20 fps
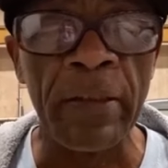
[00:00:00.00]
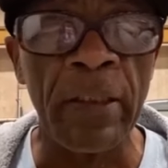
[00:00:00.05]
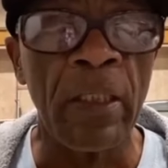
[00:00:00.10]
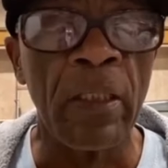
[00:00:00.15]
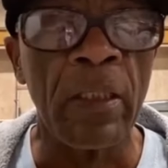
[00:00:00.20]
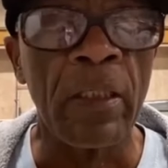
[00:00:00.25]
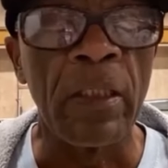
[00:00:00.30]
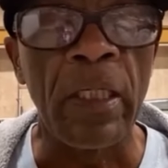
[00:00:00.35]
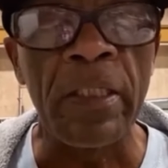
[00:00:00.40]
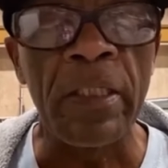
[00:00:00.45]

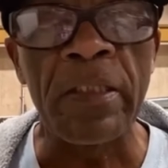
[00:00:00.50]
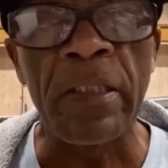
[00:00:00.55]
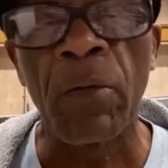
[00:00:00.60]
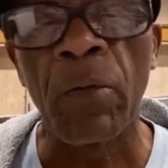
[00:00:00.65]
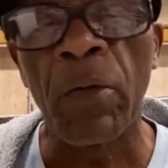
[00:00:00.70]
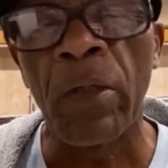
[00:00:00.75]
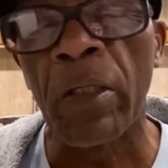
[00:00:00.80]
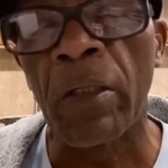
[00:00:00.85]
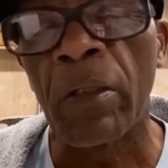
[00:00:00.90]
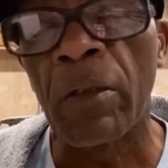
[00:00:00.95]
Let's say
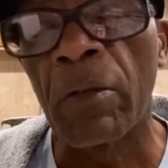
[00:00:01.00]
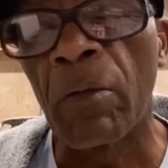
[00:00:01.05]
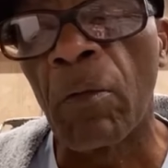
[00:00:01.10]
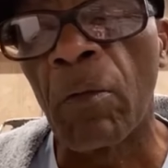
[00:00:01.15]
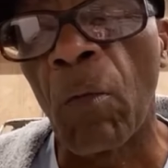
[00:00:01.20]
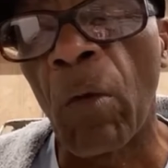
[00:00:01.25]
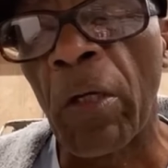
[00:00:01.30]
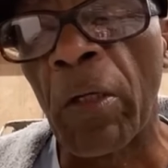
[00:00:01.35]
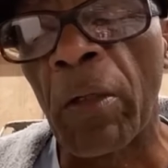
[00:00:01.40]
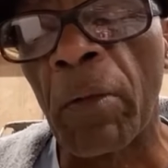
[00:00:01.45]
we're
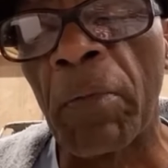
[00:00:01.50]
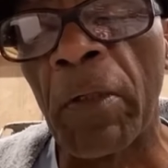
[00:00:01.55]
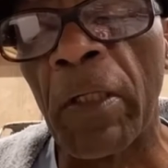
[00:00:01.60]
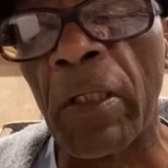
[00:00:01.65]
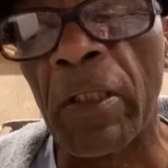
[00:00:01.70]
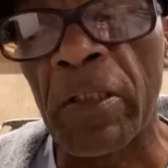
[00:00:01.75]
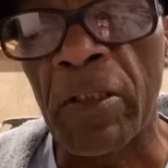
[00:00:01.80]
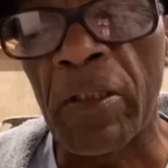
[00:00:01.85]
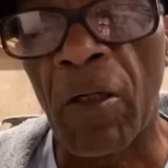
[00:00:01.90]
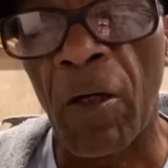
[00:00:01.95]
gonna build
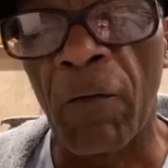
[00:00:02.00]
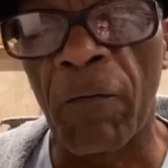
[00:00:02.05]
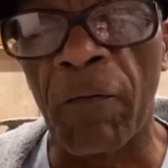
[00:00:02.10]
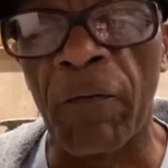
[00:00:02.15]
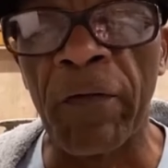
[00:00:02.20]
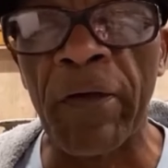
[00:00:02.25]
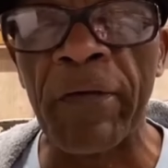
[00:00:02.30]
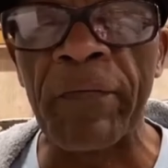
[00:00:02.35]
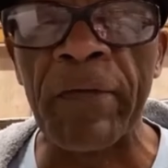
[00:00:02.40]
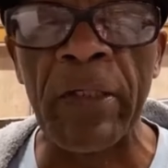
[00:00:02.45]
this car for
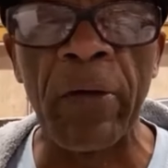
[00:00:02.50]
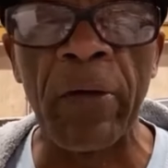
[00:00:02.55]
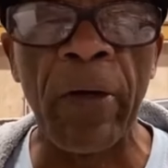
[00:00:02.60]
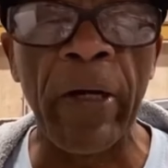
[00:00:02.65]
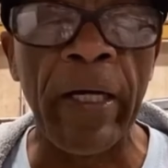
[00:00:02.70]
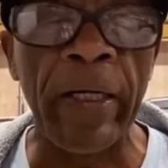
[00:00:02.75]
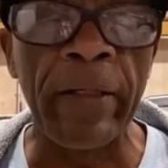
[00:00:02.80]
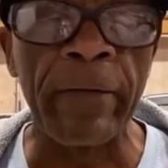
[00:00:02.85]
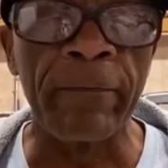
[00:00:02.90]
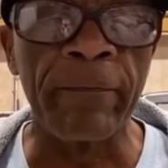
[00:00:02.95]

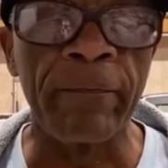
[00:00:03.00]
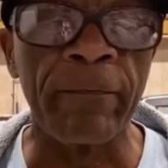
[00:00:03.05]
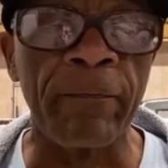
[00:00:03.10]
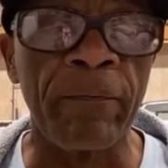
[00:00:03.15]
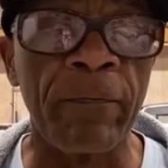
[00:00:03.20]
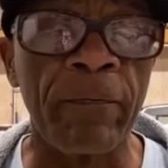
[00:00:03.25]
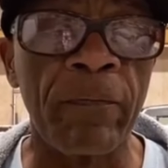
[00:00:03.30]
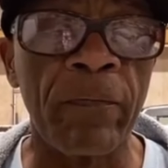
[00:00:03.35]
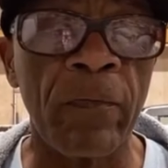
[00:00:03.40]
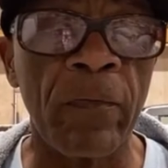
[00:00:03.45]
$50,000.
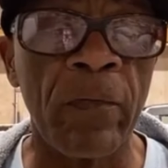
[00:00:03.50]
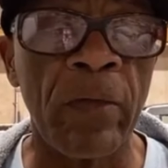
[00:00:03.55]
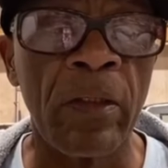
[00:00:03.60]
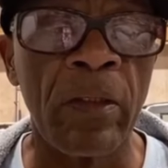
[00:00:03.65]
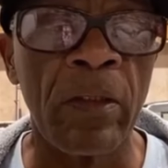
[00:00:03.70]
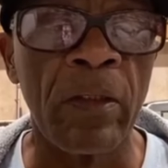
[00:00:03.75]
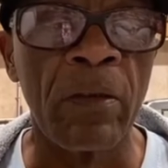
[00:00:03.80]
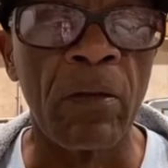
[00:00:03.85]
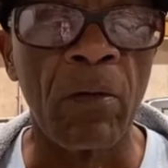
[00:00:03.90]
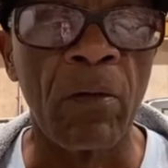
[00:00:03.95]

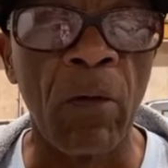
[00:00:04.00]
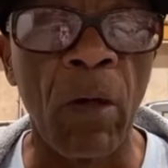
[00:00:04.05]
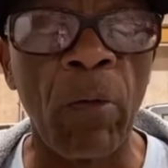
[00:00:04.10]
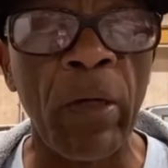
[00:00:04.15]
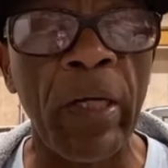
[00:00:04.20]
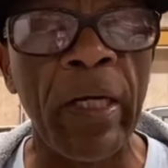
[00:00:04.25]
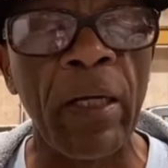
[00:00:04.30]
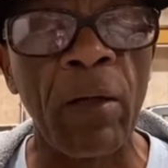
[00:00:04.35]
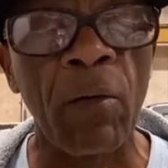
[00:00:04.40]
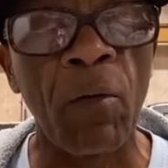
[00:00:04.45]
Well, we
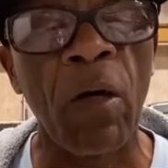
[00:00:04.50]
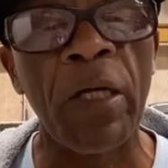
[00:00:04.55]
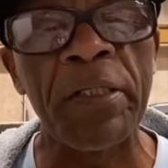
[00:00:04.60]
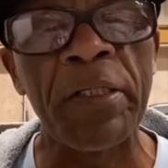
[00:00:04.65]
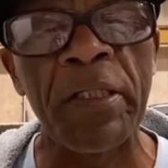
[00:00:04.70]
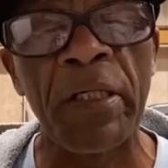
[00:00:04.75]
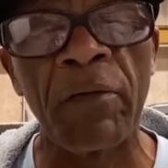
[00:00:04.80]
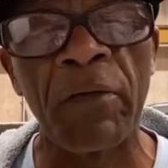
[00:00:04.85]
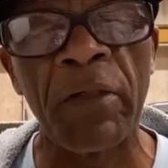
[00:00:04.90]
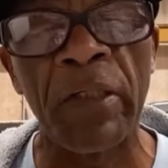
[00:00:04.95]
got to watch
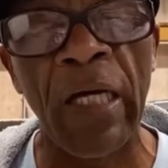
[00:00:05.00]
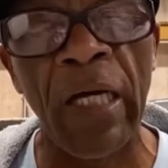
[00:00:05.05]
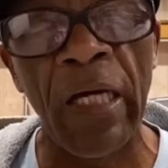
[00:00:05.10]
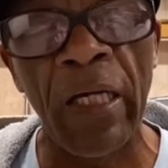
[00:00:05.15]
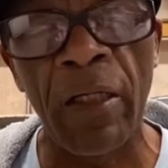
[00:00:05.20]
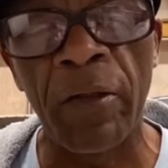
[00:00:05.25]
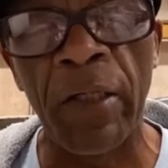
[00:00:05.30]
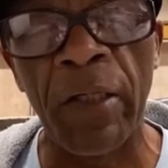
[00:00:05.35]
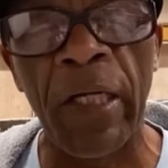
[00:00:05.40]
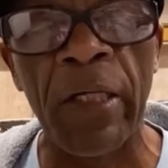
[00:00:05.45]
every
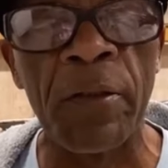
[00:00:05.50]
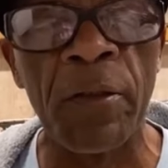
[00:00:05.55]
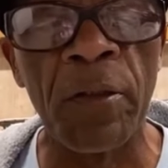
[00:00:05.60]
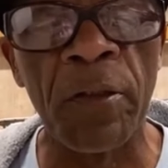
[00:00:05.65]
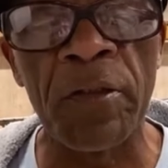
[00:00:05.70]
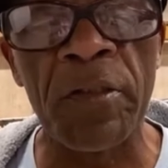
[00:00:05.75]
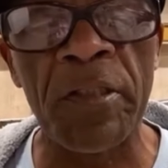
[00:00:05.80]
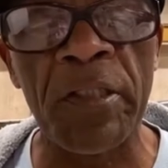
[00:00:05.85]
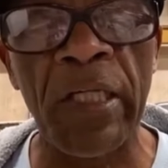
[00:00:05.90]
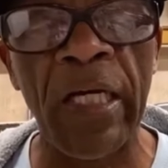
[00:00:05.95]
dollar. Now
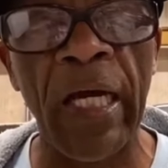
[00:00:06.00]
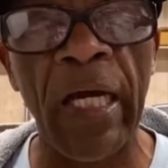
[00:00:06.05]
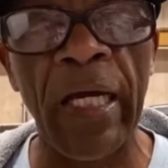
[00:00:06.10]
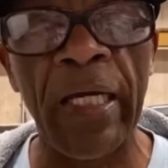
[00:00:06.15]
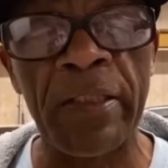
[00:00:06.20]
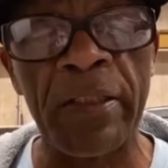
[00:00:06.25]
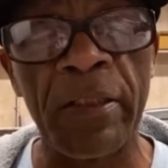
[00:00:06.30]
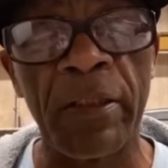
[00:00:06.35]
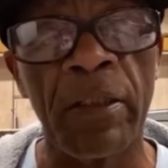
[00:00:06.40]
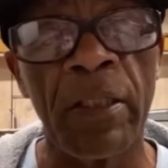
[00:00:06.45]
you'll see
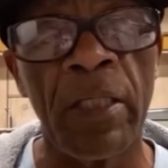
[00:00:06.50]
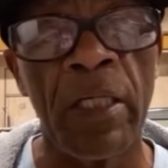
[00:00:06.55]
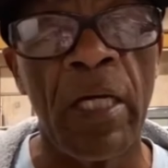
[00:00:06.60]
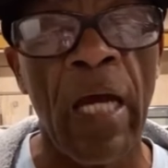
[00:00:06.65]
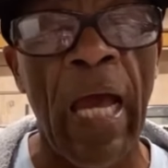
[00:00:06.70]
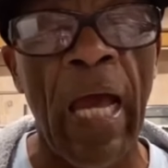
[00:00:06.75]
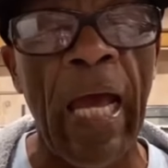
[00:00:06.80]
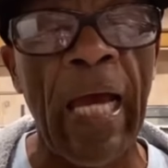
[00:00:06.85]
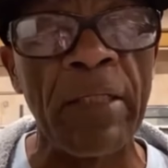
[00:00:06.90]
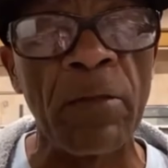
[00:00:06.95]

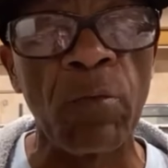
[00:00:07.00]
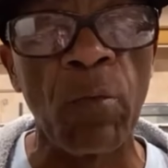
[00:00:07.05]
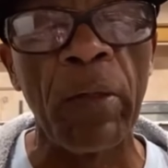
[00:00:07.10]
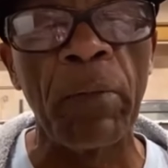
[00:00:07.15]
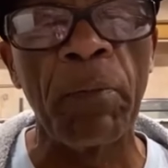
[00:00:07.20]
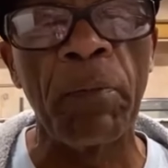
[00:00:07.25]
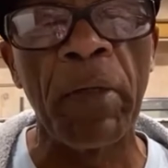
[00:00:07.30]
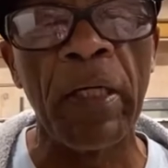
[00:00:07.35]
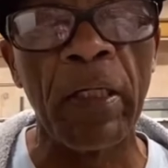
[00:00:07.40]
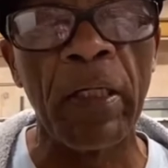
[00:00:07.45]
as we
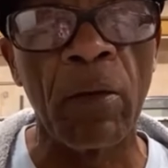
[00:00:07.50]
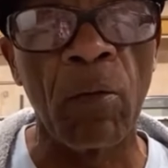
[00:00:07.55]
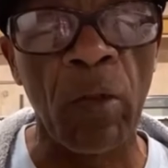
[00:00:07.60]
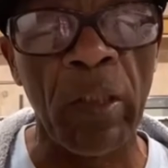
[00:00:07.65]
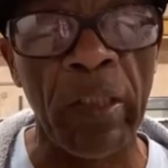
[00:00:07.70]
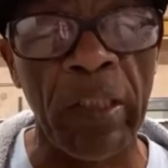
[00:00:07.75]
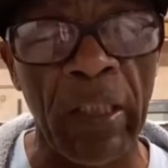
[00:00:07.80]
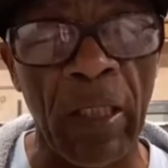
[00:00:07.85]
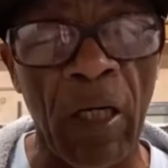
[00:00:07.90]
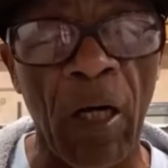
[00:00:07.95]
build
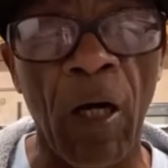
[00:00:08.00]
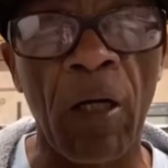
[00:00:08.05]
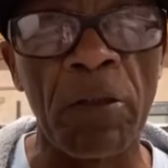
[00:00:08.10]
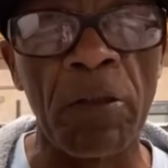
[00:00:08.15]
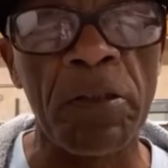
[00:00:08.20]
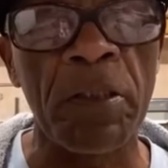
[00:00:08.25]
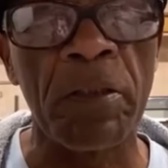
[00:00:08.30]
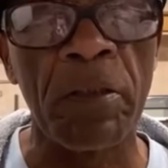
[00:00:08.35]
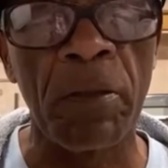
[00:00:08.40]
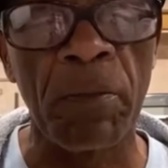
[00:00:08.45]
what it
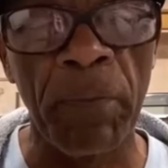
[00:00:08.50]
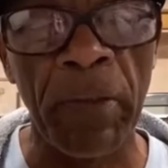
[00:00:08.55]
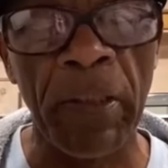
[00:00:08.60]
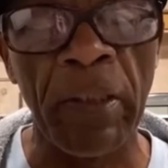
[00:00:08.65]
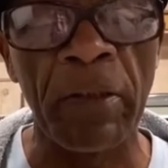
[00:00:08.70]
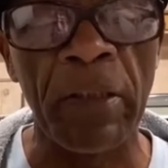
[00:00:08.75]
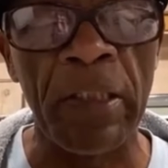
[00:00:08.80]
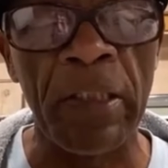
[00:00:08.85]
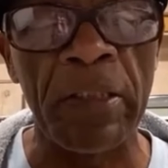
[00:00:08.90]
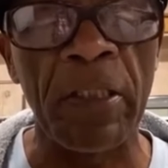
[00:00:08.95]
costs to
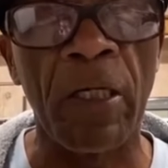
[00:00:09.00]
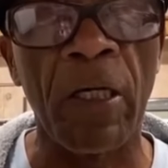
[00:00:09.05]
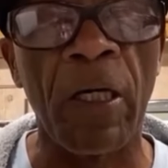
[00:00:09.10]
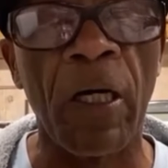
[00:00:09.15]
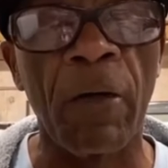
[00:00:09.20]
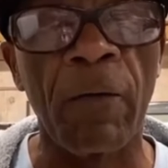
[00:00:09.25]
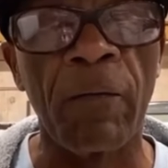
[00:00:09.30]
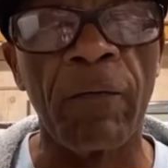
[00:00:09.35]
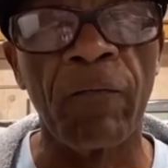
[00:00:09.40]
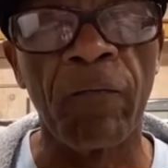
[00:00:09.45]
build this
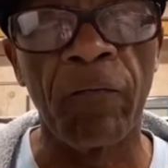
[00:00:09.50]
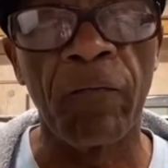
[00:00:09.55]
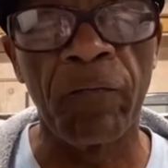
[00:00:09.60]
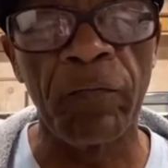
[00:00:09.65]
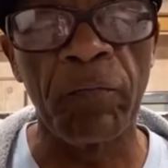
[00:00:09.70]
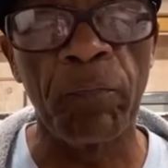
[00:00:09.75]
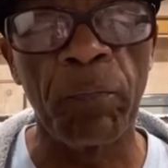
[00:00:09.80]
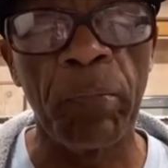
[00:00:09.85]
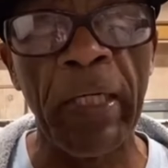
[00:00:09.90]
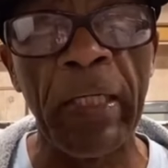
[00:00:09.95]
car,
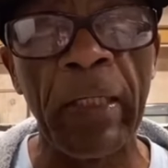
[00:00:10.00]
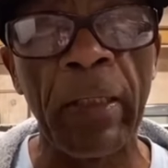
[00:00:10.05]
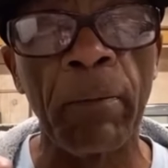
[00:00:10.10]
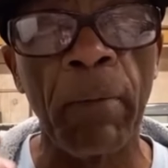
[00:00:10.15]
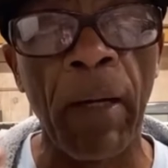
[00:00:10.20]
penny by